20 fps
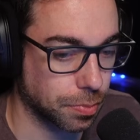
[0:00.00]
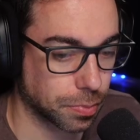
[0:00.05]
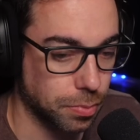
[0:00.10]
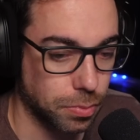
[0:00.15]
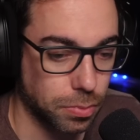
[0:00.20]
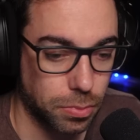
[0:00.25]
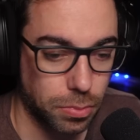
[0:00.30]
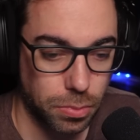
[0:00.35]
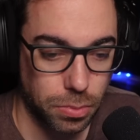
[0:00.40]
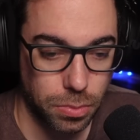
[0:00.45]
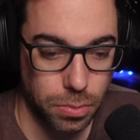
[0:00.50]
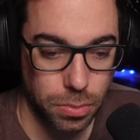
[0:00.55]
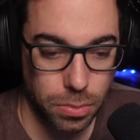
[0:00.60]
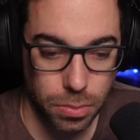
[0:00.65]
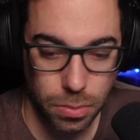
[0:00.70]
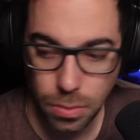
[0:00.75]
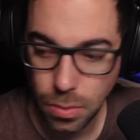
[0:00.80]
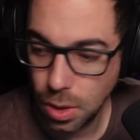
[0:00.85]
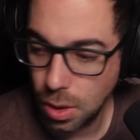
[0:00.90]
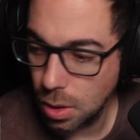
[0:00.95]

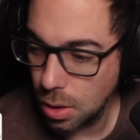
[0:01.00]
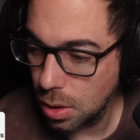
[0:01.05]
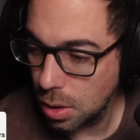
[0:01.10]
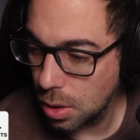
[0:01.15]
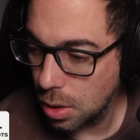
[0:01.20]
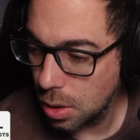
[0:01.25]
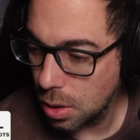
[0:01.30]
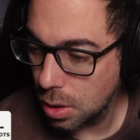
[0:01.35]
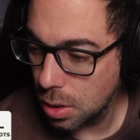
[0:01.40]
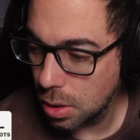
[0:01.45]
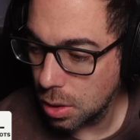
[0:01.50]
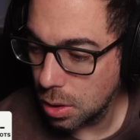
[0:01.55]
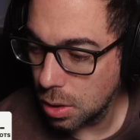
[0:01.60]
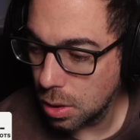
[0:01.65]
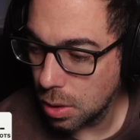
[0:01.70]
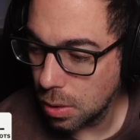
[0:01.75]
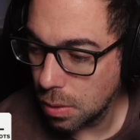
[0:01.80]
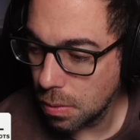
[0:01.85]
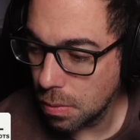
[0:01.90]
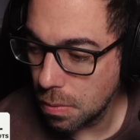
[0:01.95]

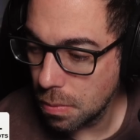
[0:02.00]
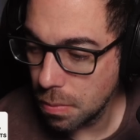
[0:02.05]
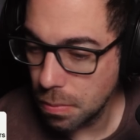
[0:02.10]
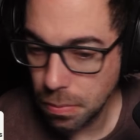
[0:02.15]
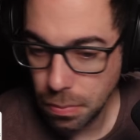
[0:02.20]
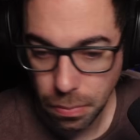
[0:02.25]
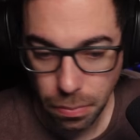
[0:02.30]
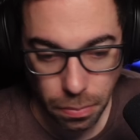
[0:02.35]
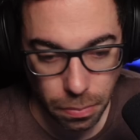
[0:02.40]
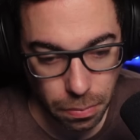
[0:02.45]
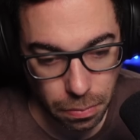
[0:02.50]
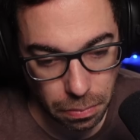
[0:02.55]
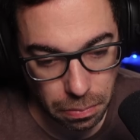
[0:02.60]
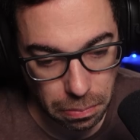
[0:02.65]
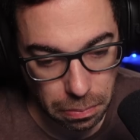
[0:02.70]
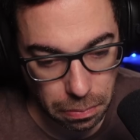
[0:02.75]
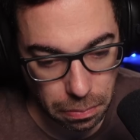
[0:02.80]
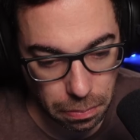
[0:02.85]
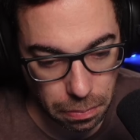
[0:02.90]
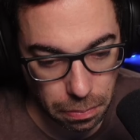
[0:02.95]

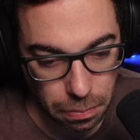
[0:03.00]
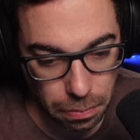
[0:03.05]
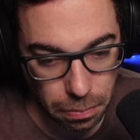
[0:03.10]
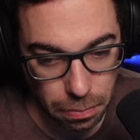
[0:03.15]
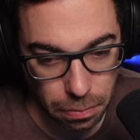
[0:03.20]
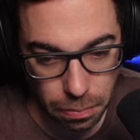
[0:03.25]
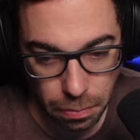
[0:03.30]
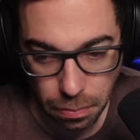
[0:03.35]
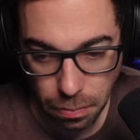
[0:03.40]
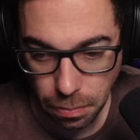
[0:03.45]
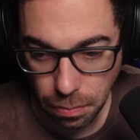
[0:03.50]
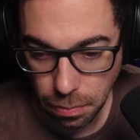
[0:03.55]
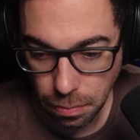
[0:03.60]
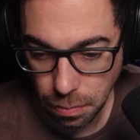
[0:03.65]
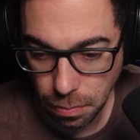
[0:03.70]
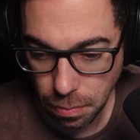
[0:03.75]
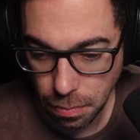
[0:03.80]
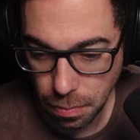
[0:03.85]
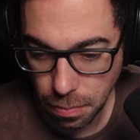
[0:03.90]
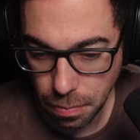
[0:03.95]

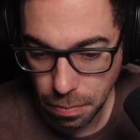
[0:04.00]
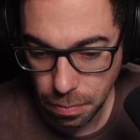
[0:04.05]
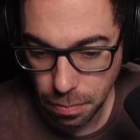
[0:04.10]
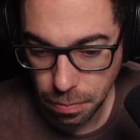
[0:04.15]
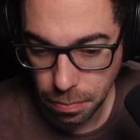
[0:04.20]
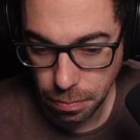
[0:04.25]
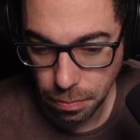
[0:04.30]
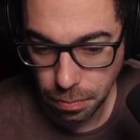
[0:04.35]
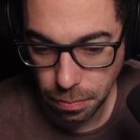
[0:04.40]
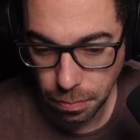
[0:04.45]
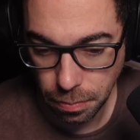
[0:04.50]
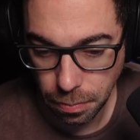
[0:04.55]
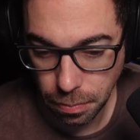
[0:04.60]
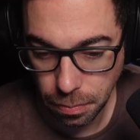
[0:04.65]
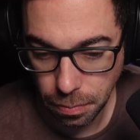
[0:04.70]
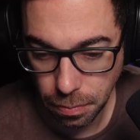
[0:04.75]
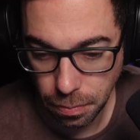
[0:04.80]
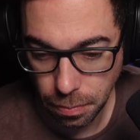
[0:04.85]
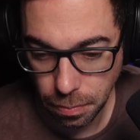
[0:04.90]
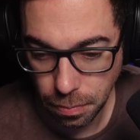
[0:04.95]

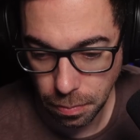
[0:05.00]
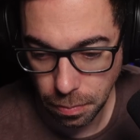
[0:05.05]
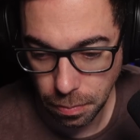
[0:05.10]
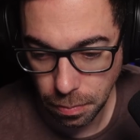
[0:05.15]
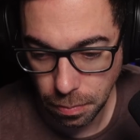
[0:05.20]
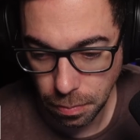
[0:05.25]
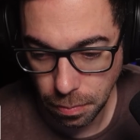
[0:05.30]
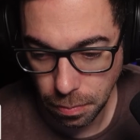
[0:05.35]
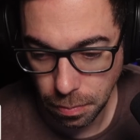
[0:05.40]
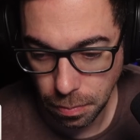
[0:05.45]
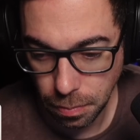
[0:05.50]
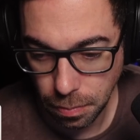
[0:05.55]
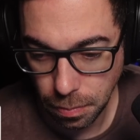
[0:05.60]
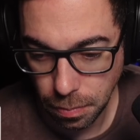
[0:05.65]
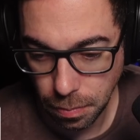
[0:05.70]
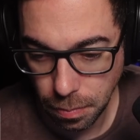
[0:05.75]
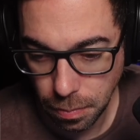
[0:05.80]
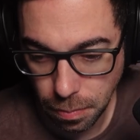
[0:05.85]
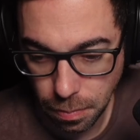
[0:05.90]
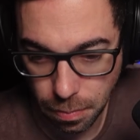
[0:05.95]

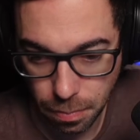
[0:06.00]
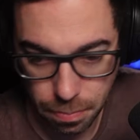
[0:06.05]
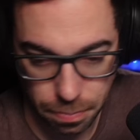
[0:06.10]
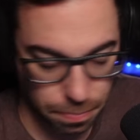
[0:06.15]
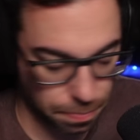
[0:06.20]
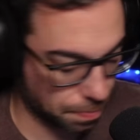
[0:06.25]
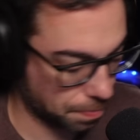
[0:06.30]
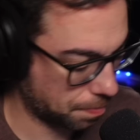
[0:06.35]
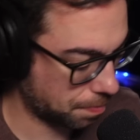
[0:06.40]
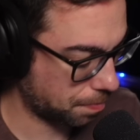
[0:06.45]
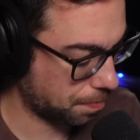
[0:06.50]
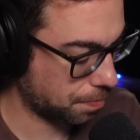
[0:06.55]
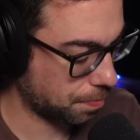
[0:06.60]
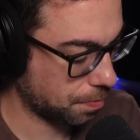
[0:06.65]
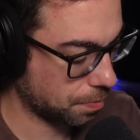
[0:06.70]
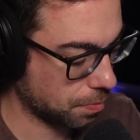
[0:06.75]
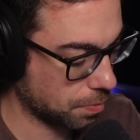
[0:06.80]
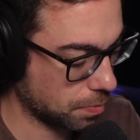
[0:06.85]
Nothing is said.